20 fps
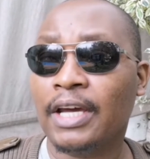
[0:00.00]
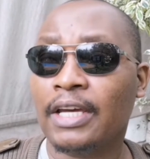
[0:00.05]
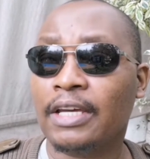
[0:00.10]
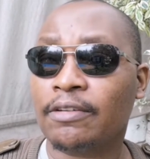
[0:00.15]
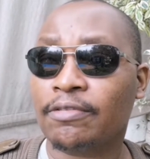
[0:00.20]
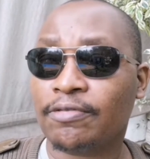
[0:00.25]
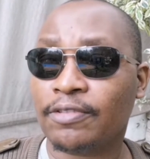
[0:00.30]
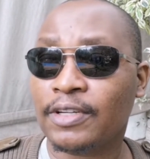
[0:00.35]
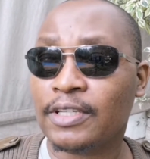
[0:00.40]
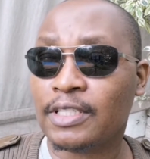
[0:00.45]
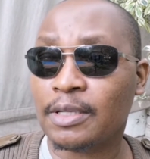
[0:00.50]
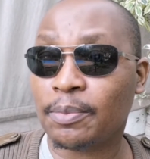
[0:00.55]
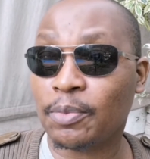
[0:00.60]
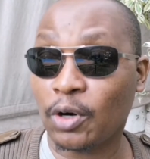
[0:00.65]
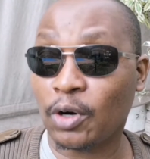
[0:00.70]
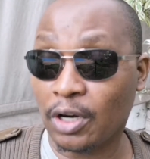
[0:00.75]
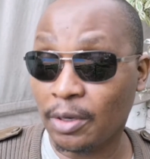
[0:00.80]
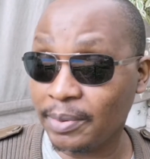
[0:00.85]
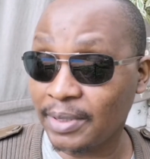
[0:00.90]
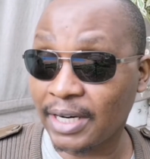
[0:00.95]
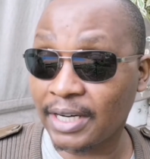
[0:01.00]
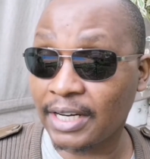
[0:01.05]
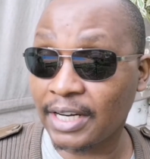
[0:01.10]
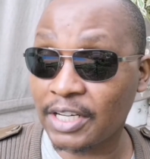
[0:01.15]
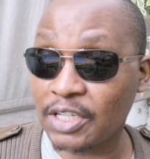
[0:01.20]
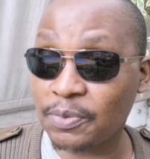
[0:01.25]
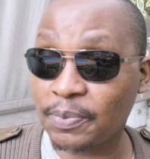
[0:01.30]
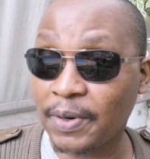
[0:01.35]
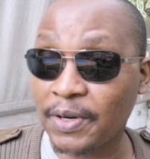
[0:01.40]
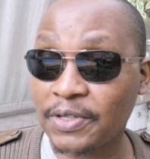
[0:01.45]
If it's a prohibited
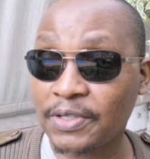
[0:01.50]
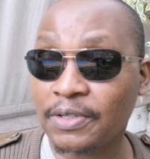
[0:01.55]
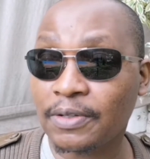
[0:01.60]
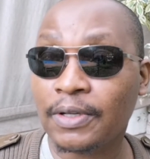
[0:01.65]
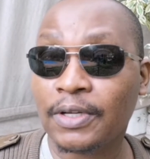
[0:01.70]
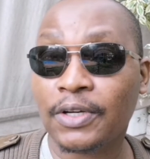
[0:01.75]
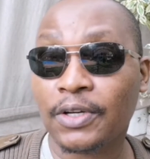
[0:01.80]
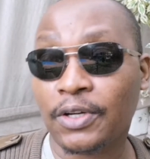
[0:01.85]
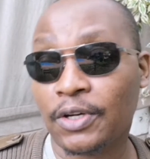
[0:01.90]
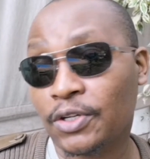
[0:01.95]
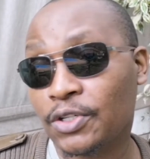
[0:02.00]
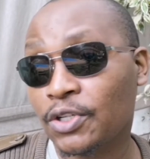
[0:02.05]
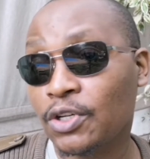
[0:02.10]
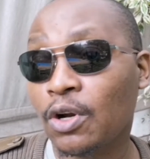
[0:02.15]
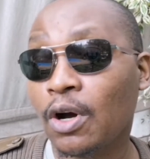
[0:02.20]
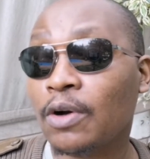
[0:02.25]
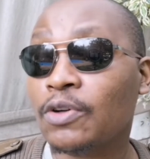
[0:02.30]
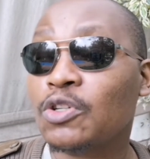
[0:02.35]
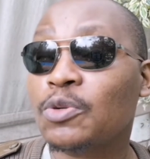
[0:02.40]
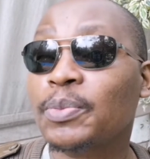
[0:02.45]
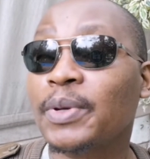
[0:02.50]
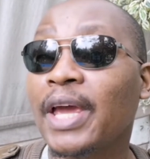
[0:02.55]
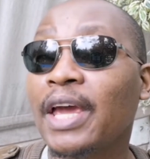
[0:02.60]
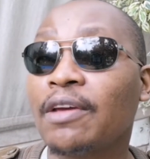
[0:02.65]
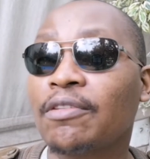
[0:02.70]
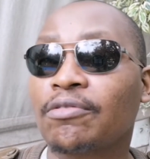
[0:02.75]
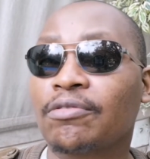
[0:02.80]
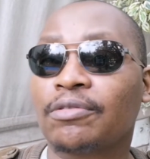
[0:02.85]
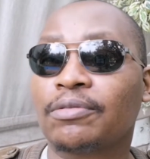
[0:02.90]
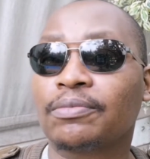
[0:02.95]
airspace, you need to know how to
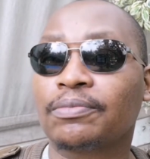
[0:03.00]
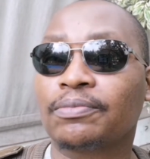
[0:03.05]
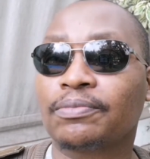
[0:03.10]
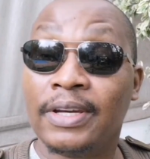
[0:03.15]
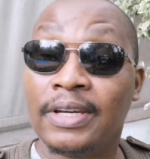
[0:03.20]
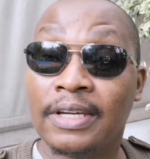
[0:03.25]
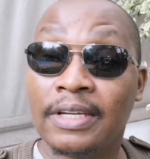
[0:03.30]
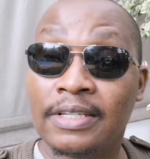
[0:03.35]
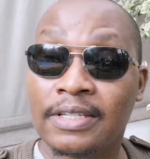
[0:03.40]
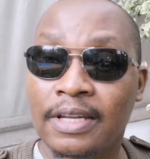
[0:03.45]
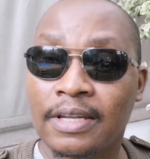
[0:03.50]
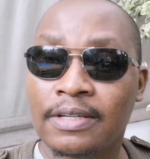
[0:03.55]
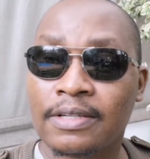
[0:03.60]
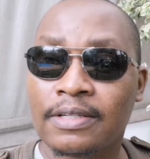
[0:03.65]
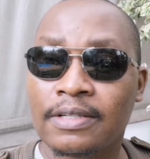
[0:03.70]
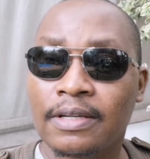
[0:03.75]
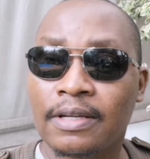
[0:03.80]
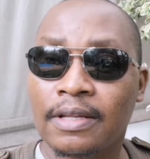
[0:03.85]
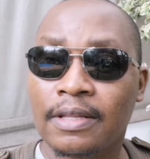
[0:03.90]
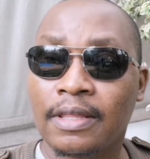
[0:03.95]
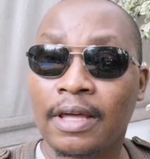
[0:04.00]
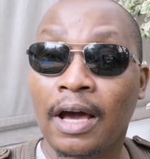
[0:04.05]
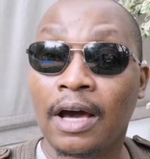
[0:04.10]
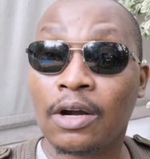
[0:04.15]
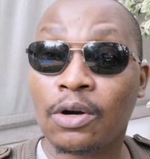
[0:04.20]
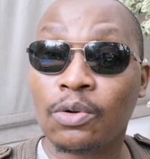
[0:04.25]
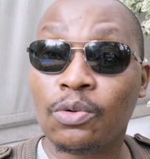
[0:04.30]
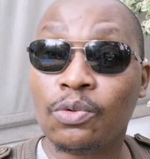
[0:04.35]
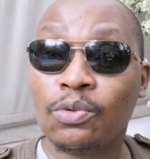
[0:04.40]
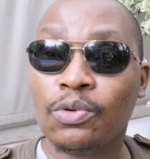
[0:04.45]
behave. So in essence, there
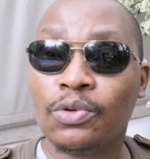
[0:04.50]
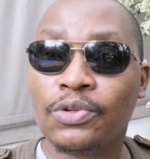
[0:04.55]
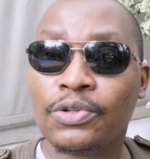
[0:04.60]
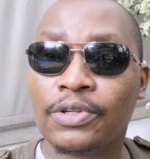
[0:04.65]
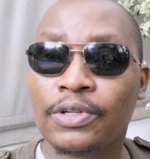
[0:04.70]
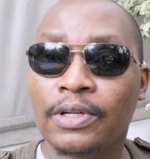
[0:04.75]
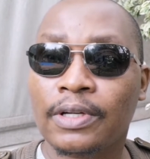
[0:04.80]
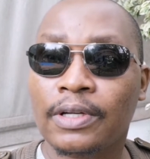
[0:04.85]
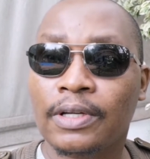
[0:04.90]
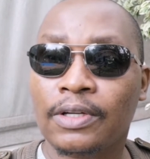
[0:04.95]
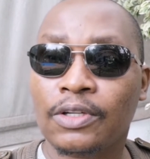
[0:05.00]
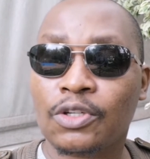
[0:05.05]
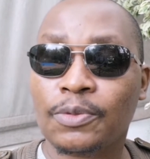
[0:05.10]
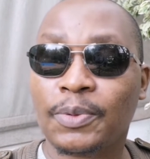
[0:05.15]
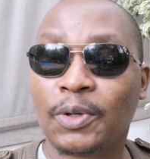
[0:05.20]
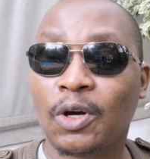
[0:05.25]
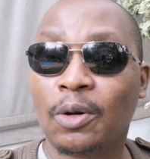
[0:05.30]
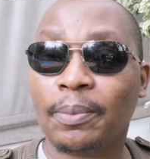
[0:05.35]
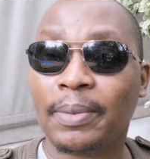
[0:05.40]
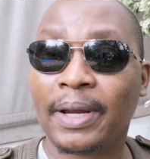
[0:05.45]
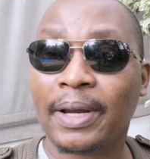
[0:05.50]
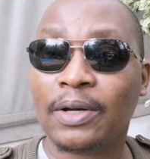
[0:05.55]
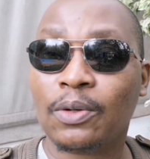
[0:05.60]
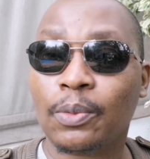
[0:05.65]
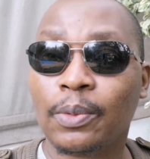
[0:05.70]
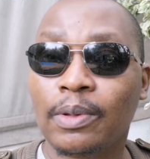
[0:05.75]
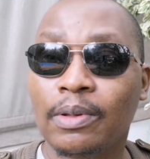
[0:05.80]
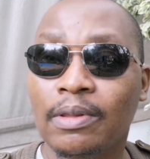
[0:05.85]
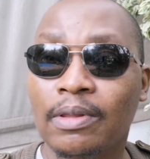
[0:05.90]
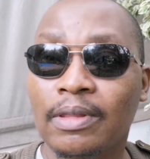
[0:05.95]
are rules to be
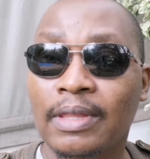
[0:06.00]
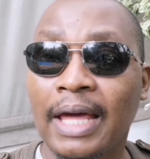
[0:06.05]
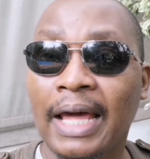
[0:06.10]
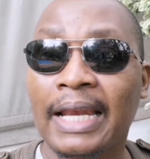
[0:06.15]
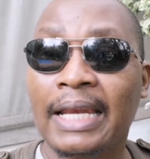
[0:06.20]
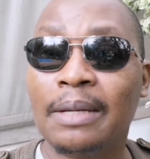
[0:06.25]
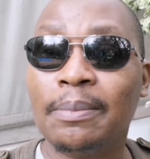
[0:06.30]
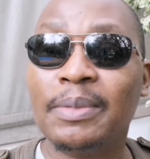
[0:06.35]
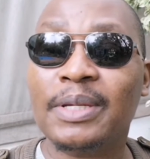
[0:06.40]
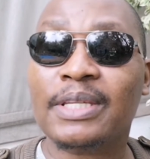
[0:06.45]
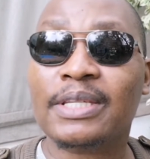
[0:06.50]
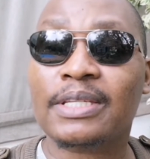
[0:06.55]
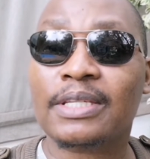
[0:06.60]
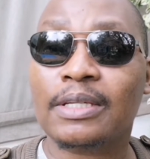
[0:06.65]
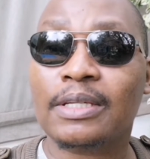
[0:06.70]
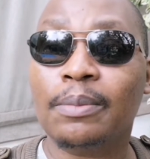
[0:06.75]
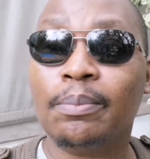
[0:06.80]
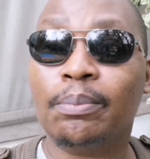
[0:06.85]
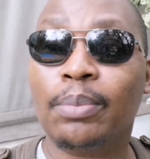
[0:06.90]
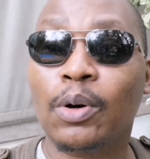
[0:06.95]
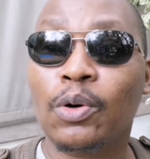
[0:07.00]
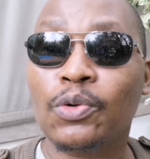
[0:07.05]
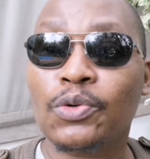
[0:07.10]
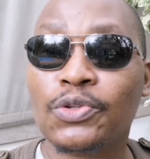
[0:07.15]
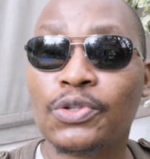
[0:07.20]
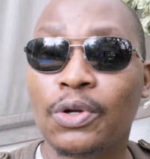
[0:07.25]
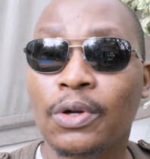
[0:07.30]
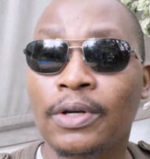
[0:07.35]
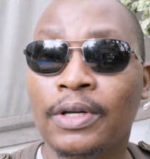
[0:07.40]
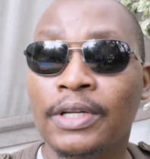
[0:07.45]
complied with. There are limits
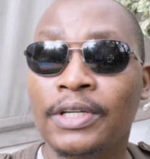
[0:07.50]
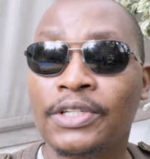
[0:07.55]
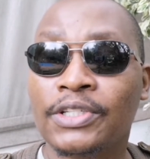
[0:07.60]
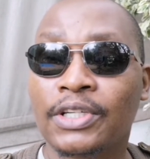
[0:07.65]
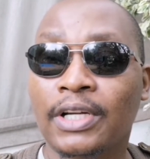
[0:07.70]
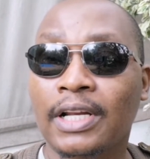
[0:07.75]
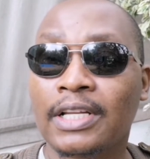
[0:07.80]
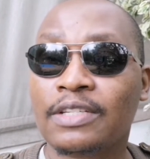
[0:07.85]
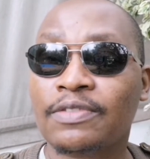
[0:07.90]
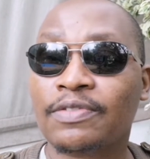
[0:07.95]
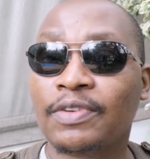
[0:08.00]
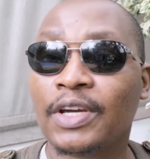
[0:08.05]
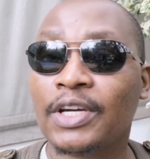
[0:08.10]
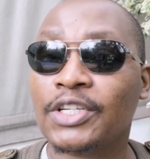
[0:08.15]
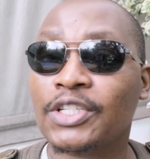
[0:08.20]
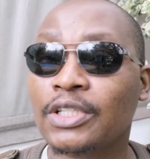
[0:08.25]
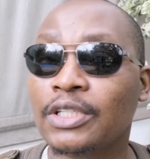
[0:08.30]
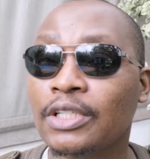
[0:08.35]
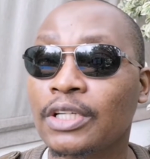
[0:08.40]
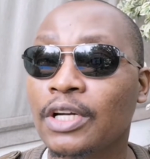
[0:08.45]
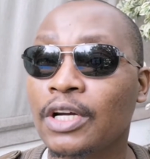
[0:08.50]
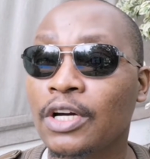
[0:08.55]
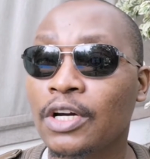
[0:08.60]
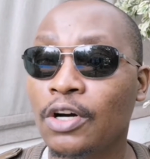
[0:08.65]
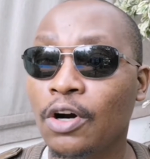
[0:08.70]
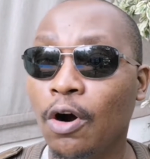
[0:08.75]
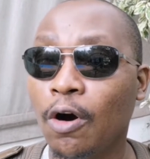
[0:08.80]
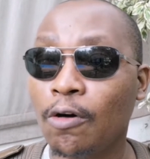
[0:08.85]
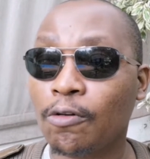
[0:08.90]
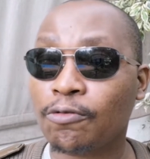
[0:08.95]
imposed on each classification
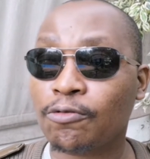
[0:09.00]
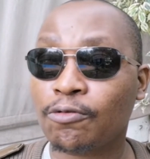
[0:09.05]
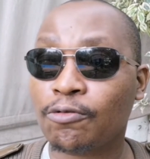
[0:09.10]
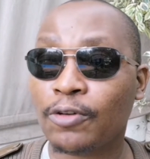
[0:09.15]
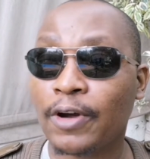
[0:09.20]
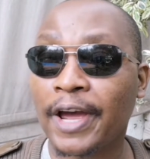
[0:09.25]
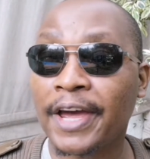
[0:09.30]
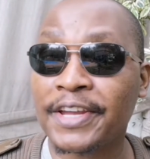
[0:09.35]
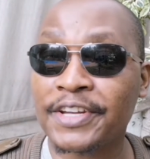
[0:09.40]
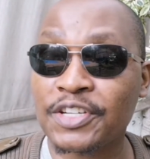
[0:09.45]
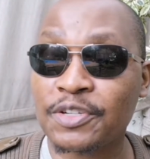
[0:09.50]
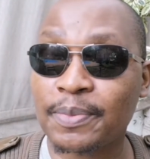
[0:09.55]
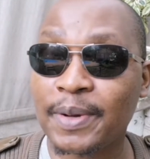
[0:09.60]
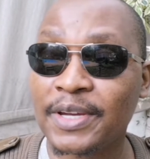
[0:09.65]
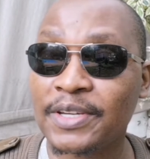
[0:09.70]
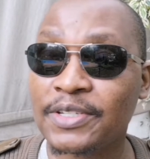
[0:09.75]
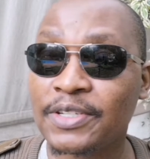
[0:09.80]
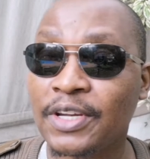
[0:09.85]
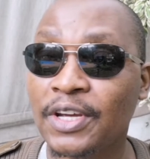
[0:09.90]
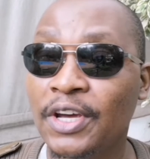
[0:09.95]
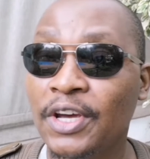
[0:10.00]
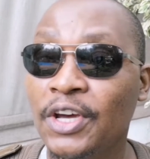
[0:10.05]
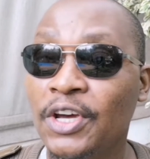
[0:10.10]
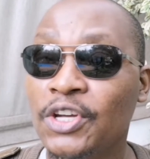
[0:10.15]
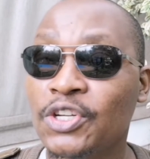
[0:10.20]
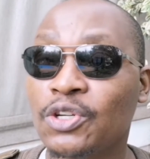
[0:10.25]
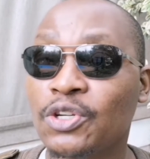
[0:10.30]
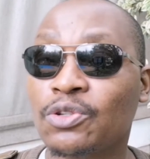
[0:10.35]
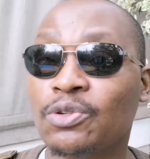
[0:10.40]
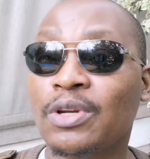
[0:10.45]
of airspace.
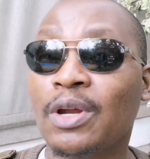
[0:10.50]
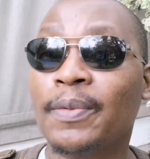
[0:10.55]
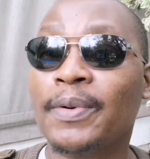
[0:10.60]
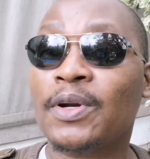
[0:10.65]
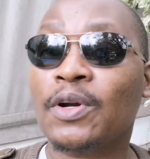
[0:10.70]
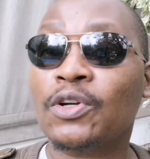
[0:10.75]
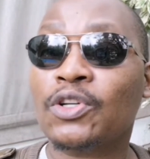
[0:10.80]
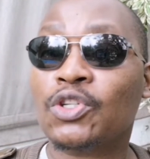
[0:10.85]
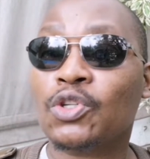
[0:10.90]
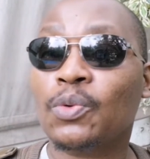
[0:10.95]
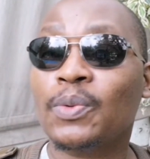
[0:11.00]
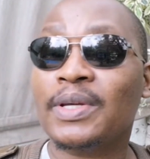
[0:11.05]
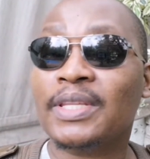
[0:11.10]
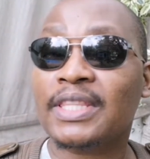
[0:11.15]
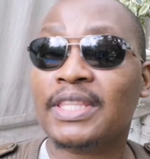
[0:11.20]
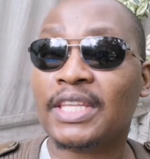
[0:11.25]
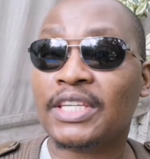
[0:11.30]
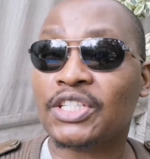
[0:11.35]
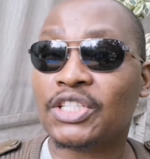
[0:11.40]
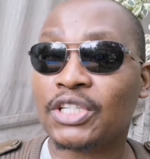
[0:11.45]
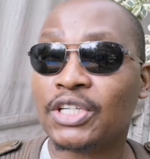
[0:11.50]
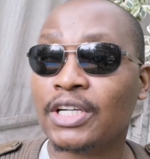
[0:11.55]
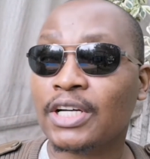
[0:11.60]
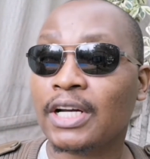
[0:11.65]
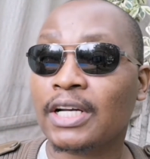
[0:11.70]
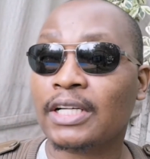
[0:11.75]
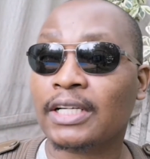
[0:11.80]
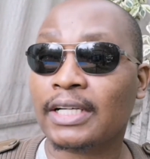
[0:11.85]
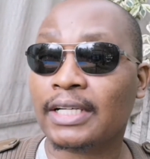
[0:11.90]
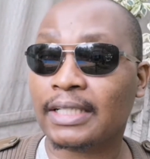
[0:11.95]
So today we're not doing the
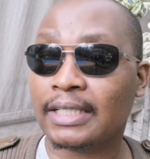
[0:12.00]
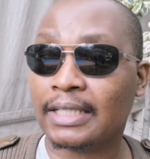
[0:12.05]
general